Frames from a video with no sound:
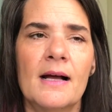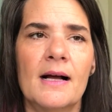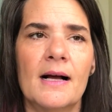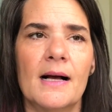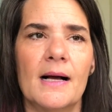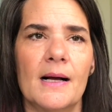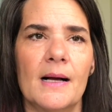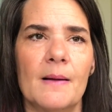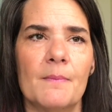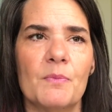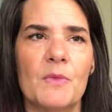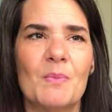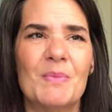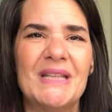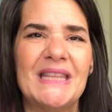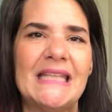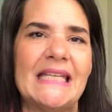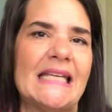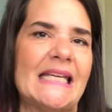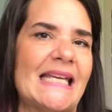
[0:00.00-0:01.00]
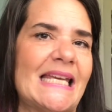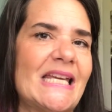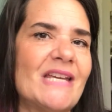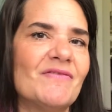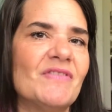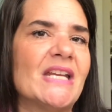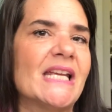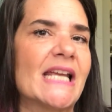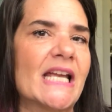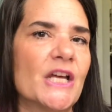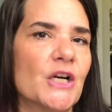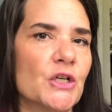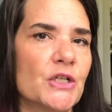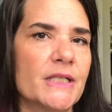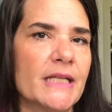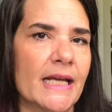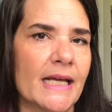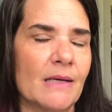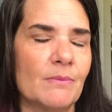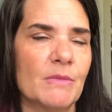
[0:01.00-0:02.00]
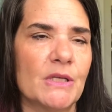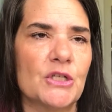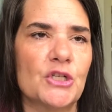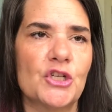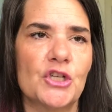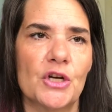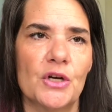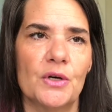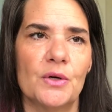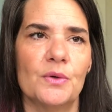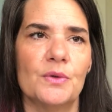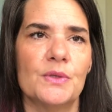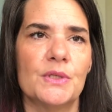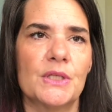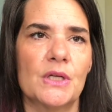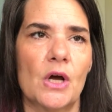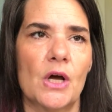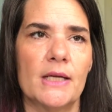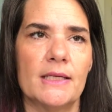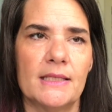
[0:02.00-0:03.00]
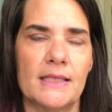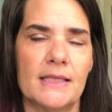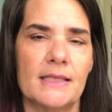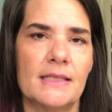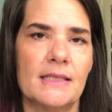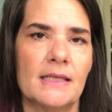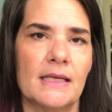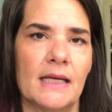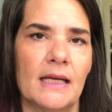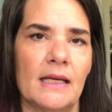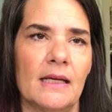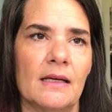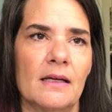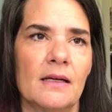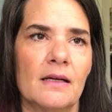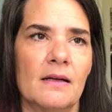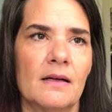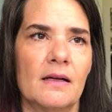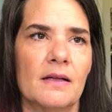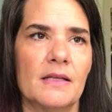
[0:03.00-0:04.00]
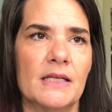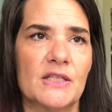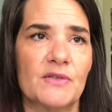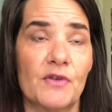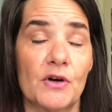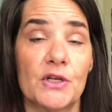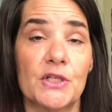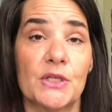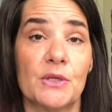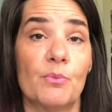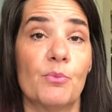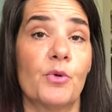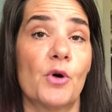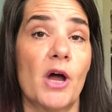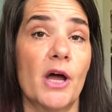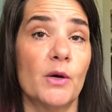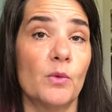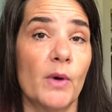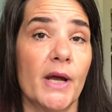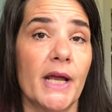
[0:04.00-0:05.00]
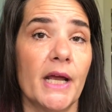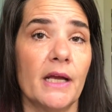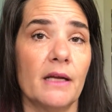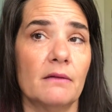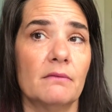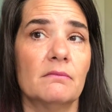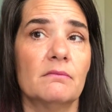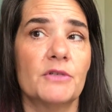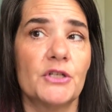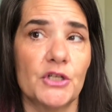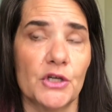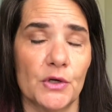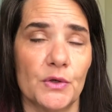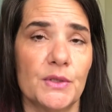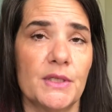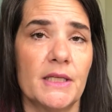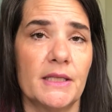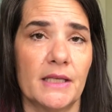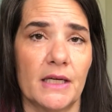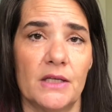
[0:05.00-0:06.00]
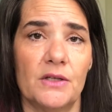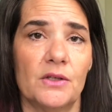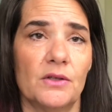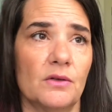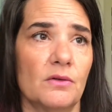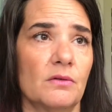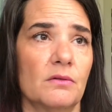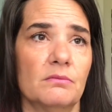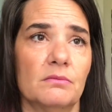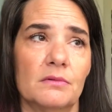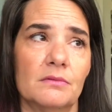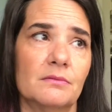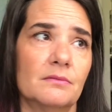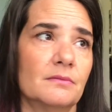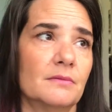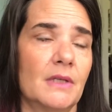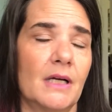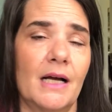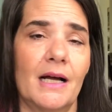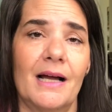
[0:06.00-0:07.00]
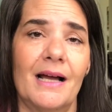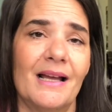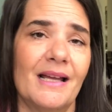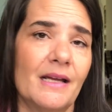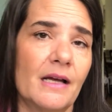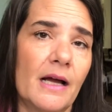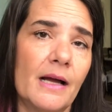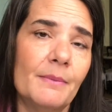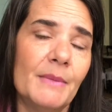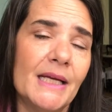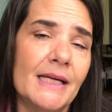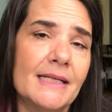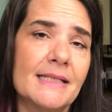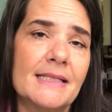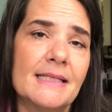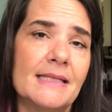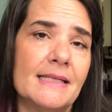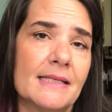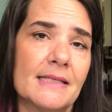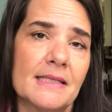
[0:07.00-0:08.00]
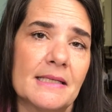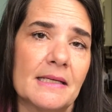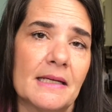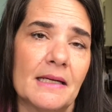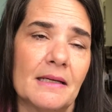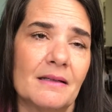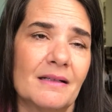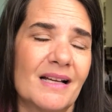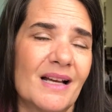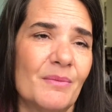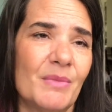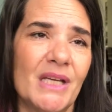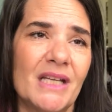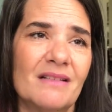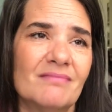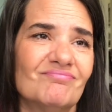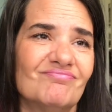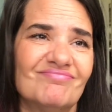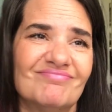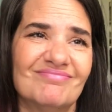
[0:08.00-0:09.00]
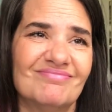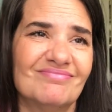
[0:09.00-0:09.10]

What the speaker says: But the evening entertainment shows on Disney, as far as the Broadway shows that they do, I mean, it's Disney. I mean,